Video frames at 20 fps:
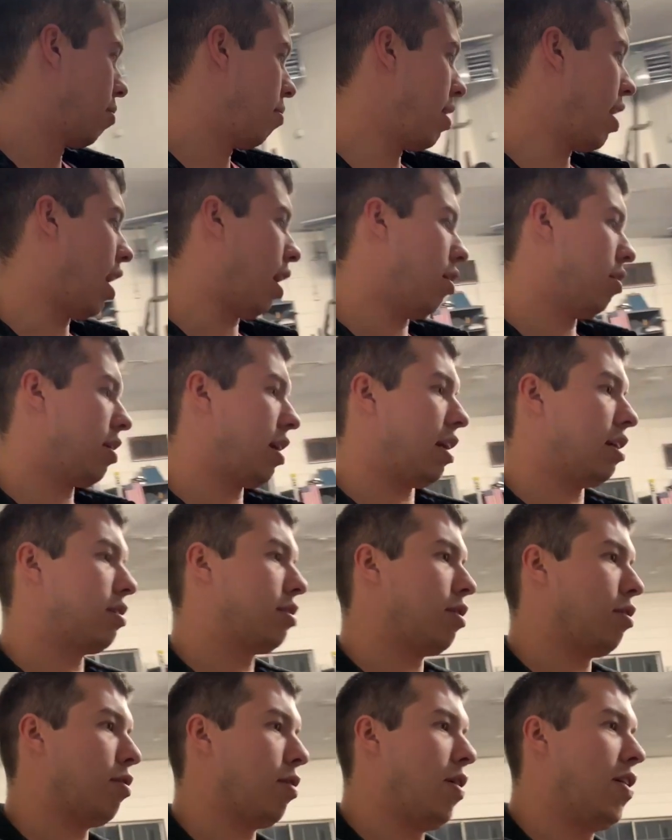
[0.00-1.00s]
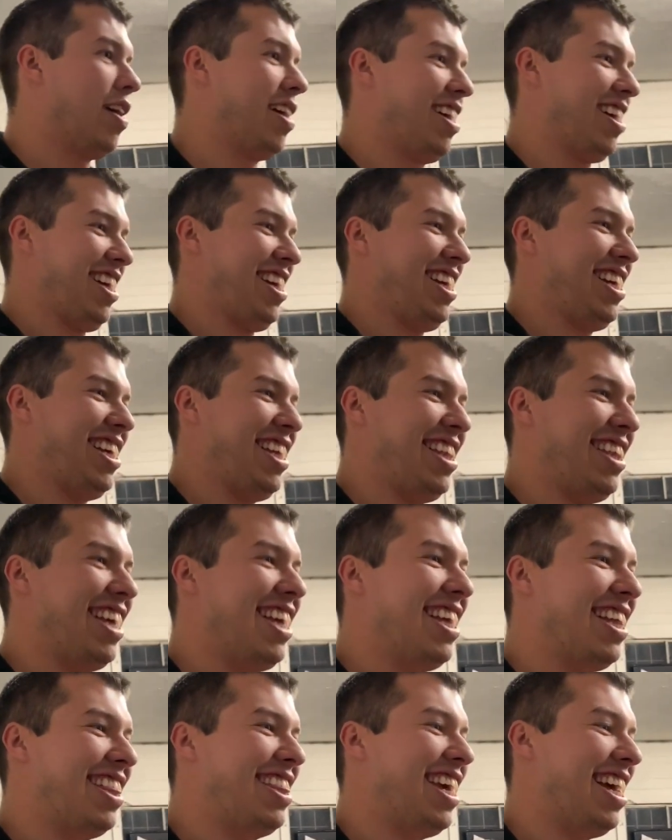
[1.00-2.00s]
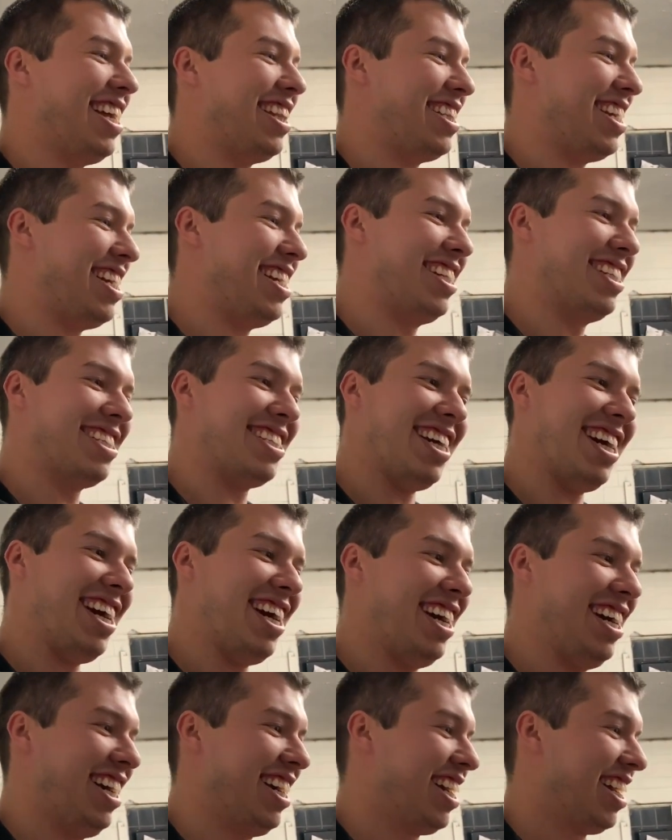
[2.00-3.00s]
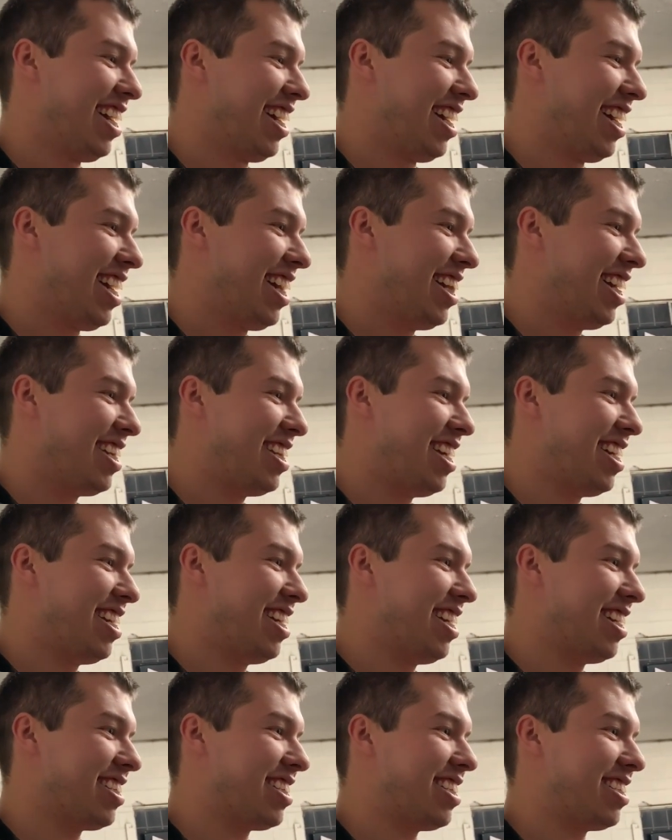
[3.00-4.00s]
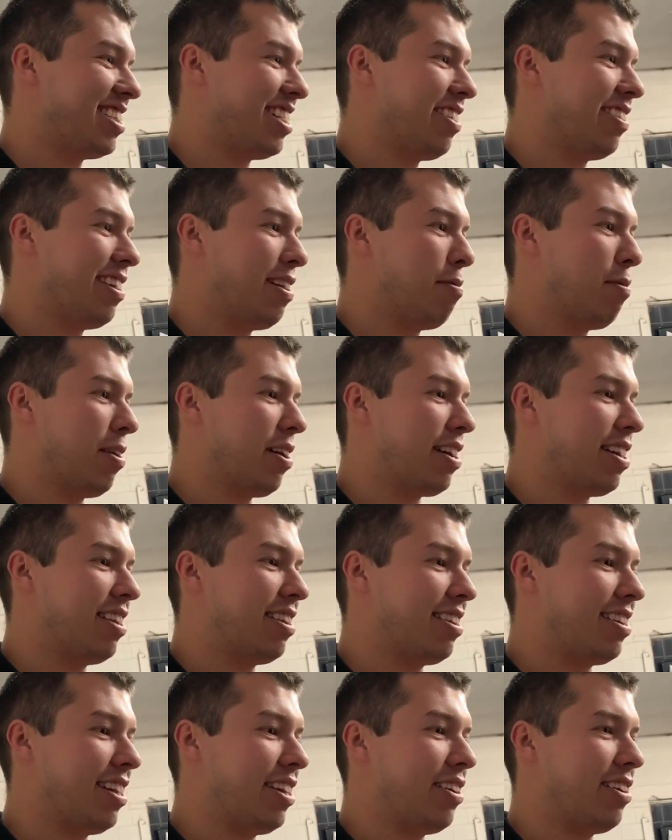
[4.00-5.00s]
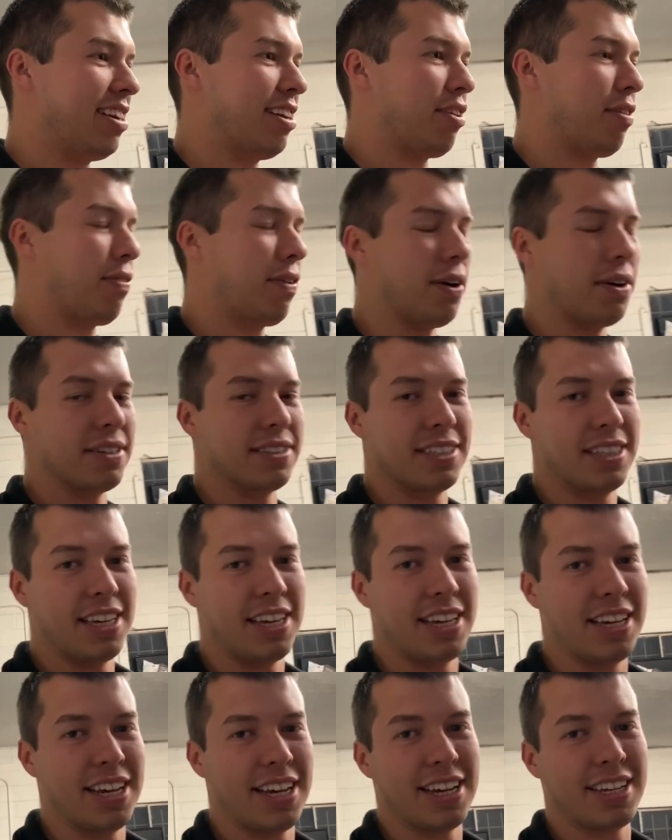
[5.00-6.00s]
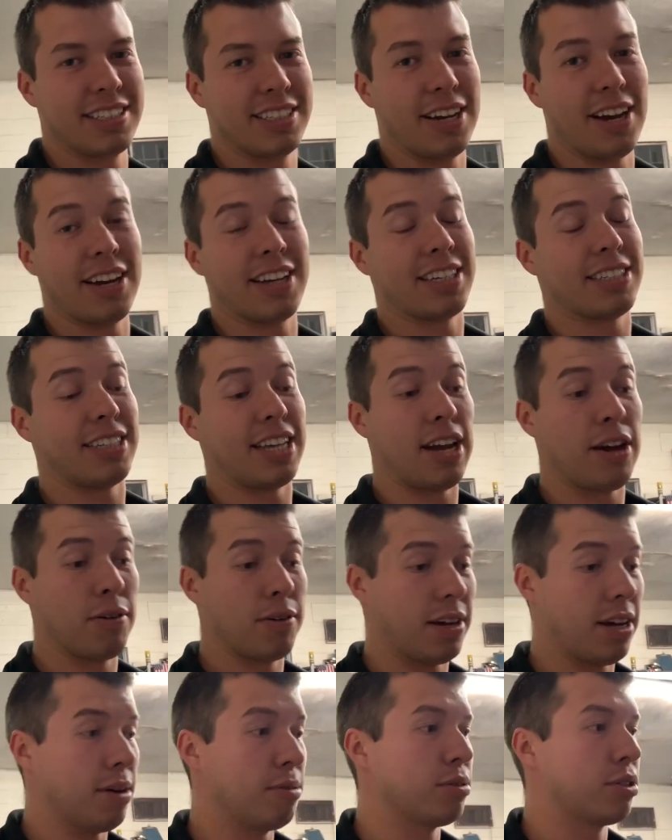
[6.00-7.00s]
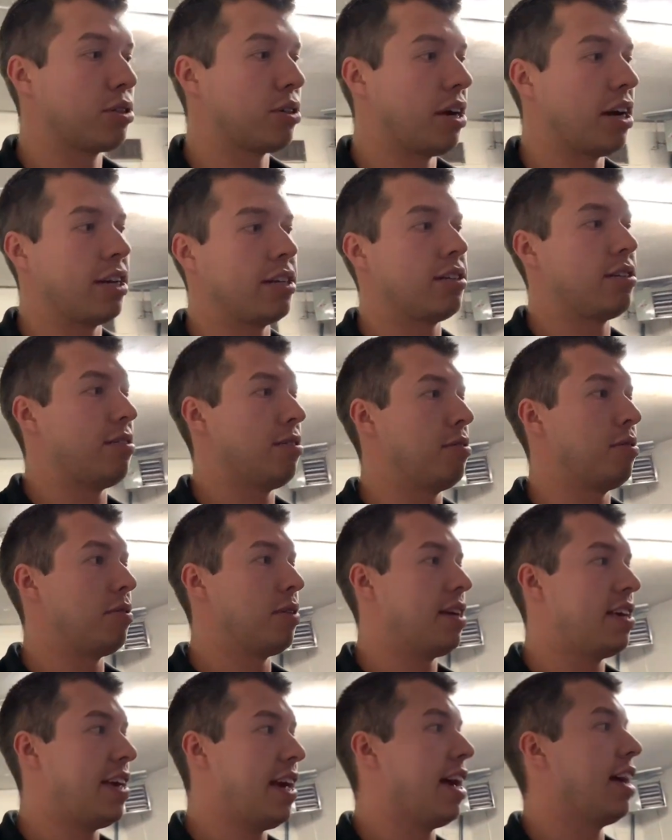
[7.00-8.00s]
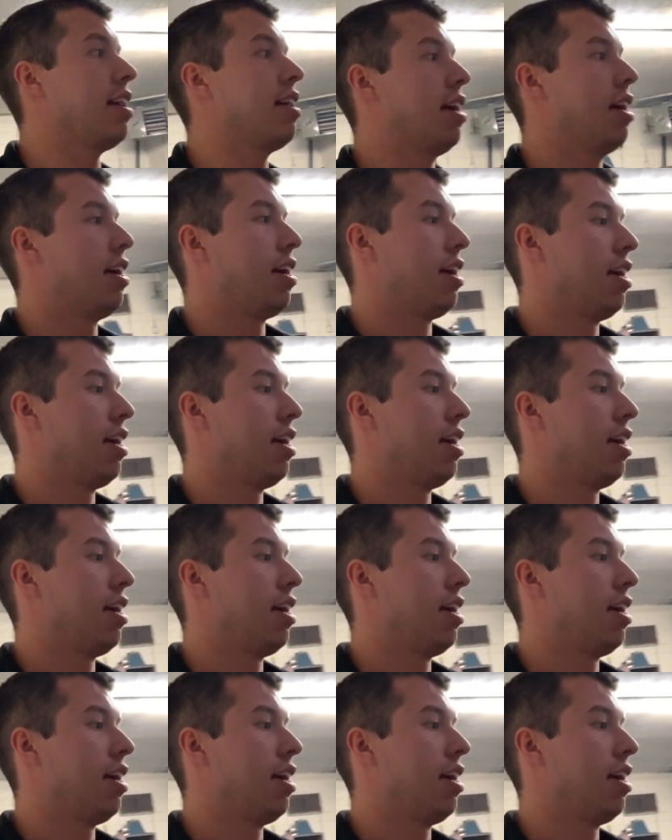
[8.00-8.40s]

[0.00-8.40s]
Yeah. Okay. So that didn't necessarily work in theory as far as the exotic sound I was trying to get.